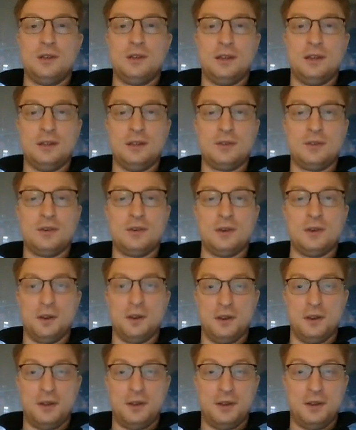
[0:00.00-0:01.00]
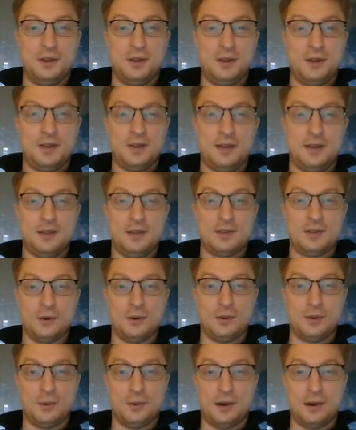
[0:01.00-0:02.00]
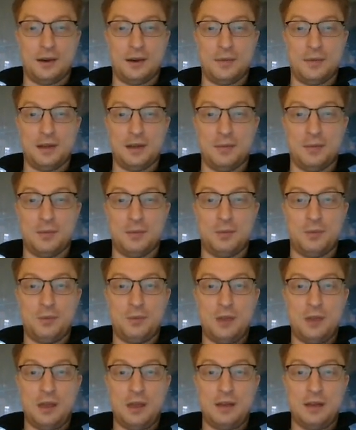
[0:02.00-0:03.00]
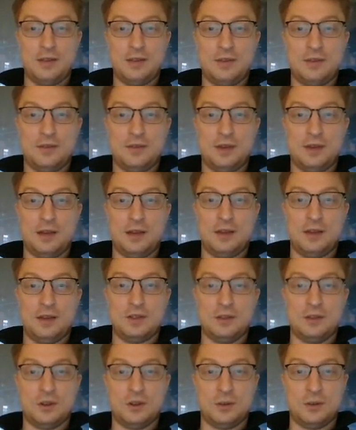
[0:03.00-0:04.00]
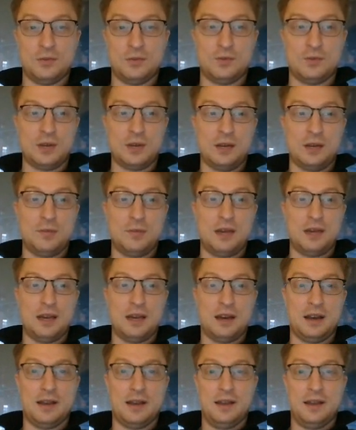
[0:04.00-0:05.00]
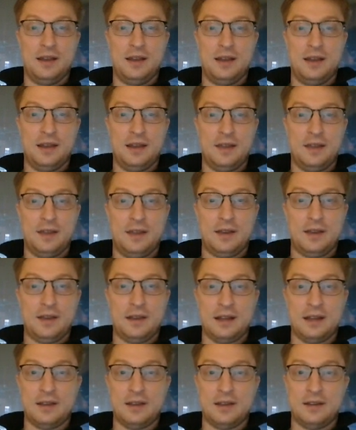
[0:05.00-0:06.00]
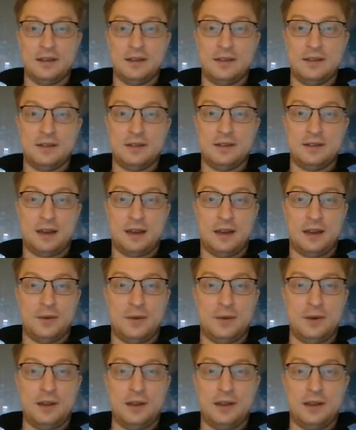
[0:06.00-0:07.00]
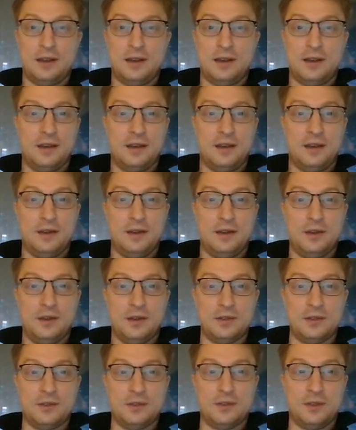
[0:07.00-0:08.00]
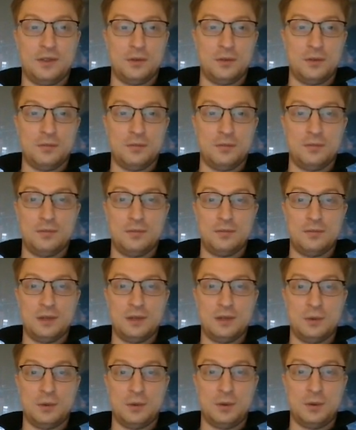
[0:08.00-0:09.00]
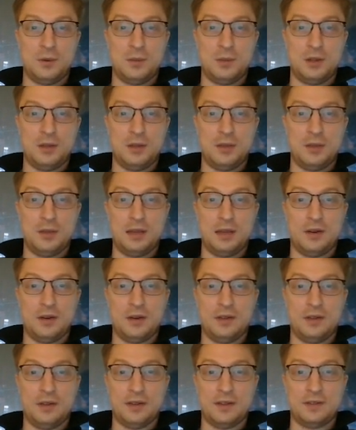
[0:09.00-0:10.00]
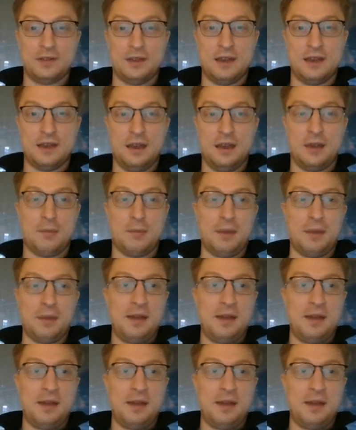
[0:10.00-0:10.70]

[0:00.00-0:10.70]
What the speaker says: He's good. So I'm at a big disadvantage in terms of running back. And then you got Tyreek Hill is the number one playmaker in this game.